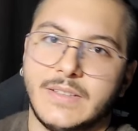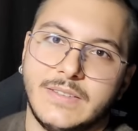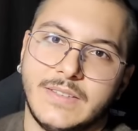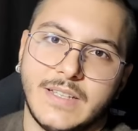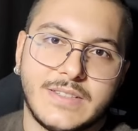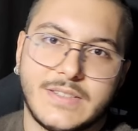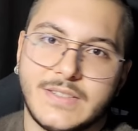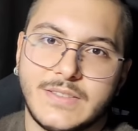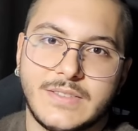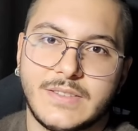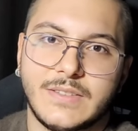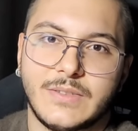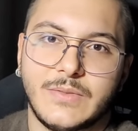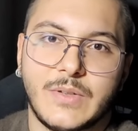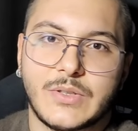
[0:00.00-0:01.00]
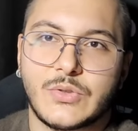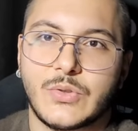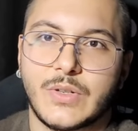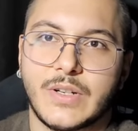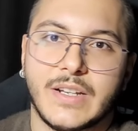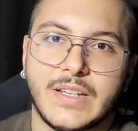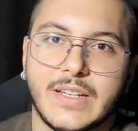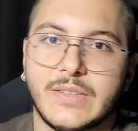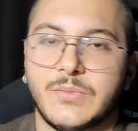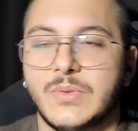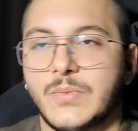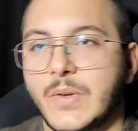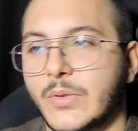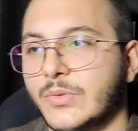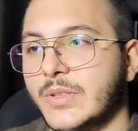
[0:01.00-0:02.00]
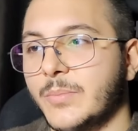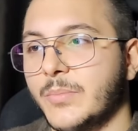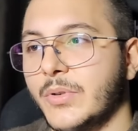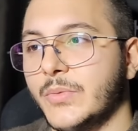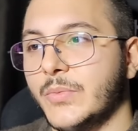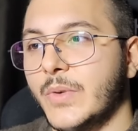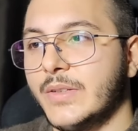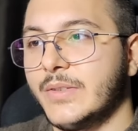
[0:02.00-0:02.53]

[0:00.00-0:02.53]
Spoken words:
that's what you're gonna get with WoW 3.1